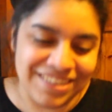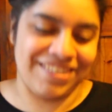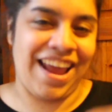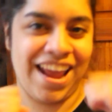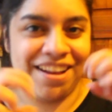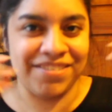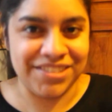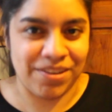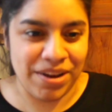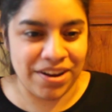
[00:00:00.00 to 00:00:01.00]
Okay,
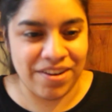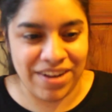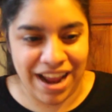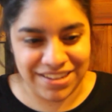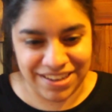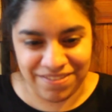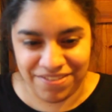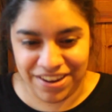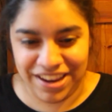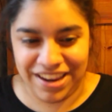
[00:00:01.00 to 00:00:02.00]
so we're gonna react in
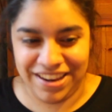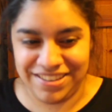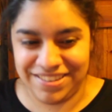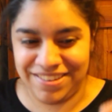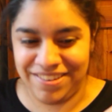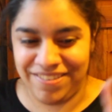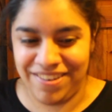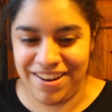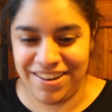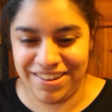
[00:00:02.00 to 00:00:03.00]
3, 2,
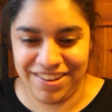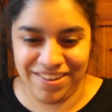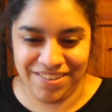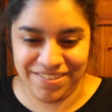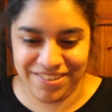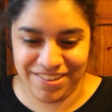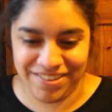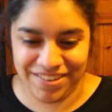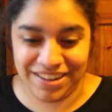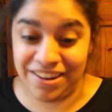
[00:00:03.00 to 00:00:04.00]
1, go.
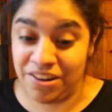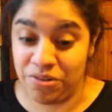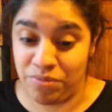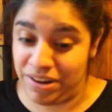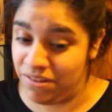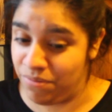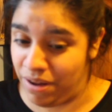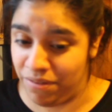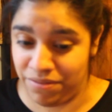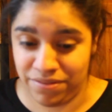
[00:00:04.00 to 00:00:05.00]
I know it's rated
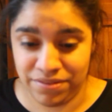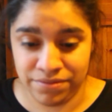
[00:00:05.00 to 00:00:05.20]
12.